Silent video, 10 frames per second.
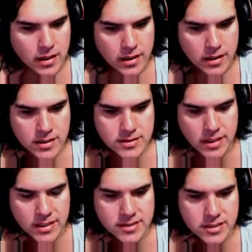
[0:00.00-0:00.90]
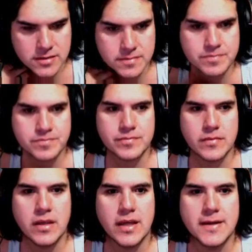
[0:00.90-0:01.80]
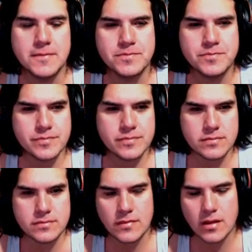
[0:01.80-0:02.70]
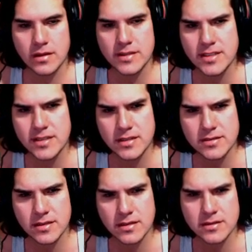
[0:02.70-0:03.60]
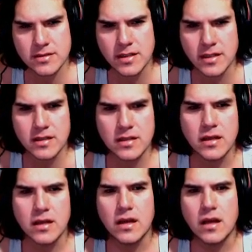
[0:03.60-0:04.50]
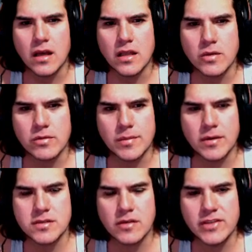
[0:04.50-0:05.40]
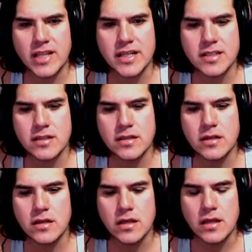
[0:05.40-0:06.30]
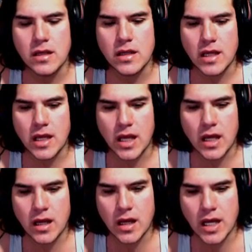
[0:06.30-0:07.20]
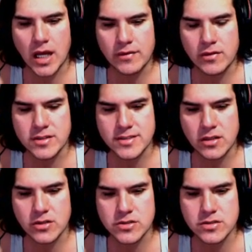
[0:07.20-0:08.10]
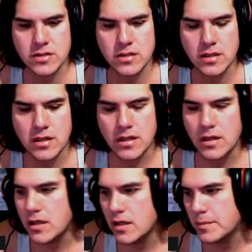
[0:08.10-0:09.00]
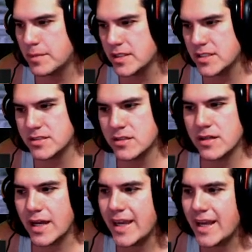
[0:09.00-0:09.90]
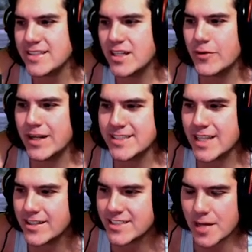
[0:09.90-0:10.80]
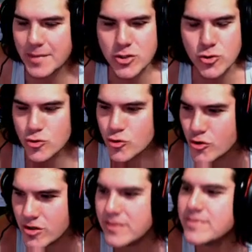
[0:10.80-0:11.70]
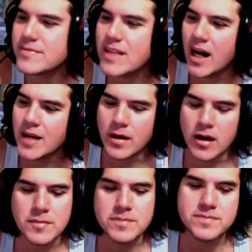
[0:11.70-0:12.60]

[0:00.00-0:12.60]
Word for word: That's not, isn't it? Yeah. That's the, that's the song again. The Robots of the Light. Uh, I've lost a lot. But this song... Hey, how's it going, Realist? How's it going, my dude? Hi, mate.